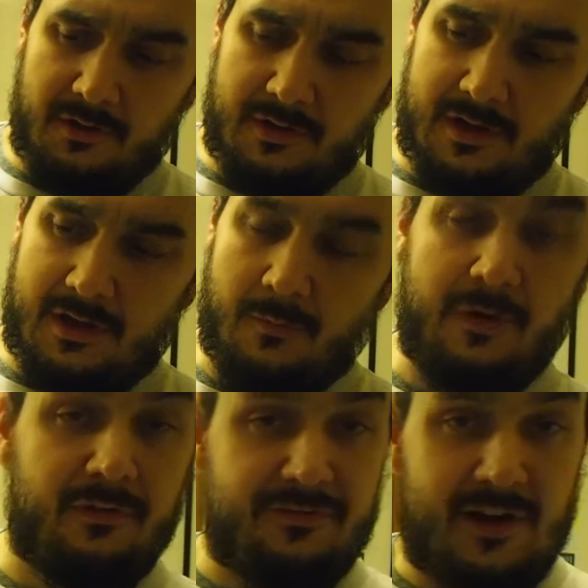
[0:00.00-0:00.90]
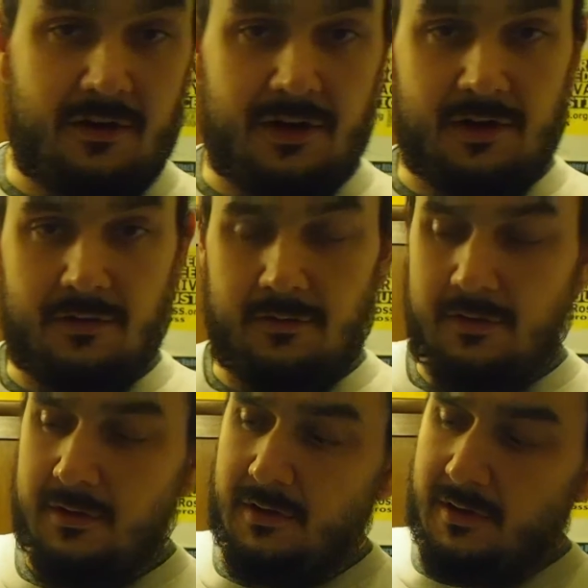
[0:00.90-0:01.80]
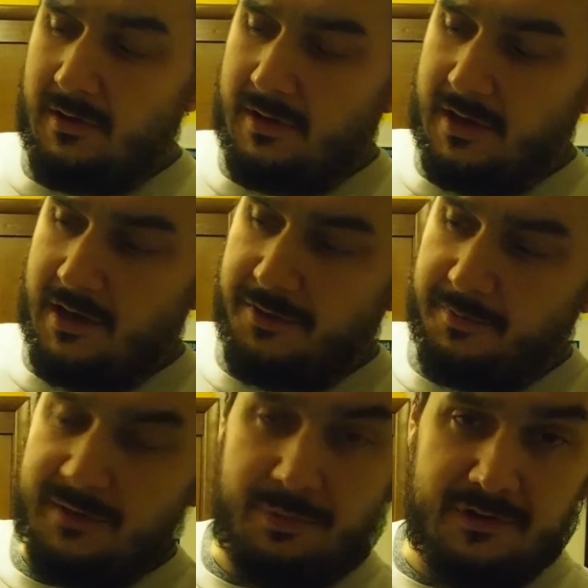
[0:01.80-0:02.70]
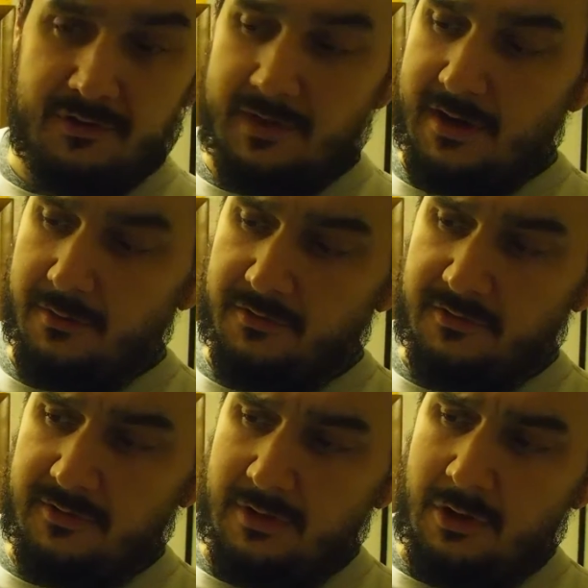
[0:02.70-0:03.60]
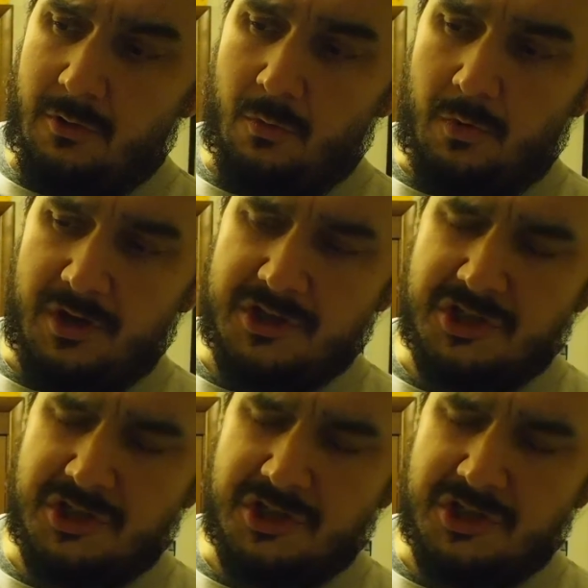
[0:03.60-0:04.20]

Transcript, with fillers: um, we were firing uh, 3D printed rounds, which